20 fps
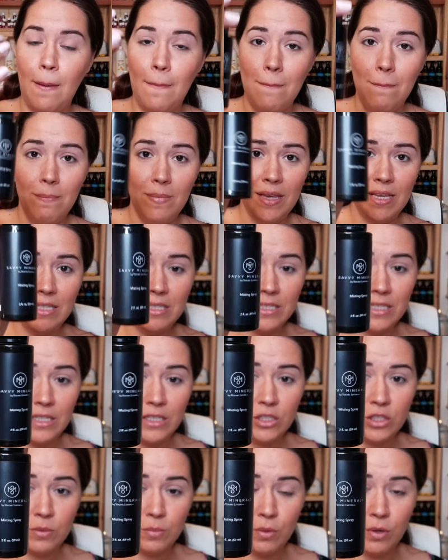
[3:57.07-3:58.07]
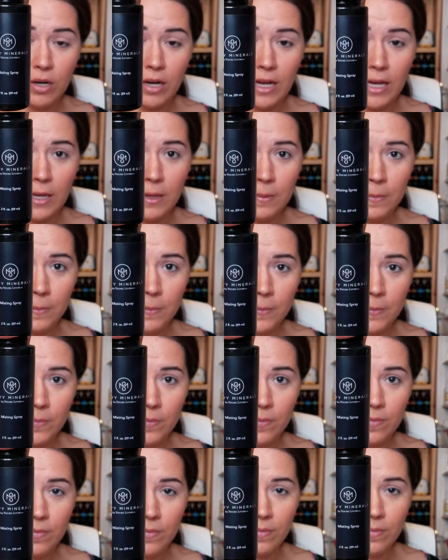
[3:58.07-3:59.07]
misting spray,
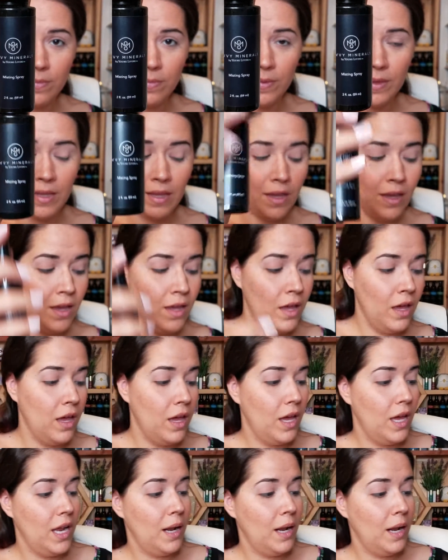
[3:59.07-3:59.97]
and